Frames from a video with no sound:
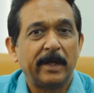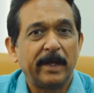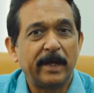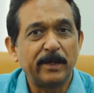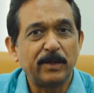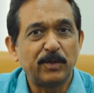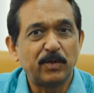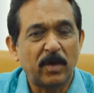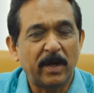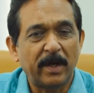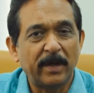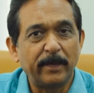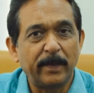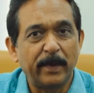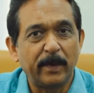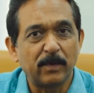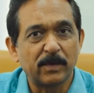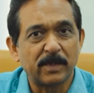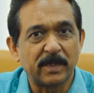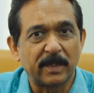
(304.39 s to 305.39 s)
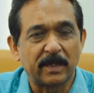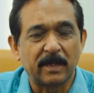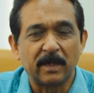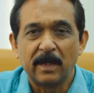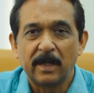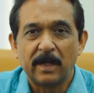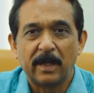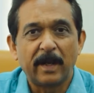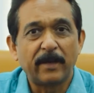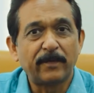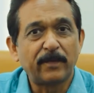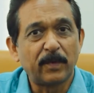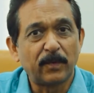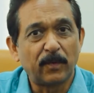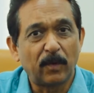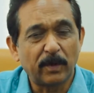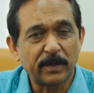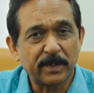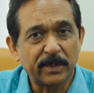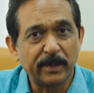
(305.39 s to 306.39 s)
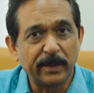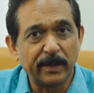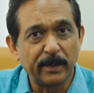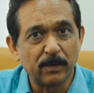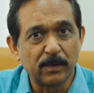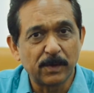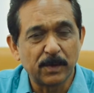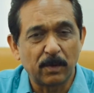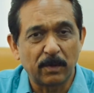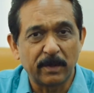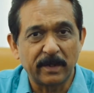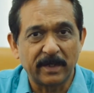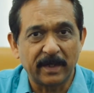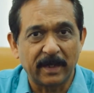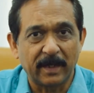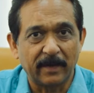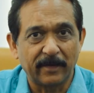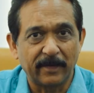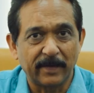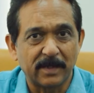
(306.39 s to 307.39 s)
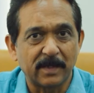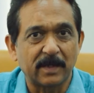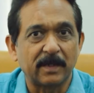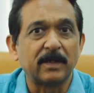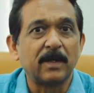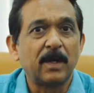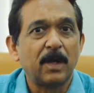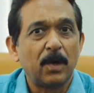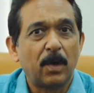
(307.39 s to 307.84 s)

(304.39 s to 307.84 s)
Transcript: enjoy music, if you watch news on television,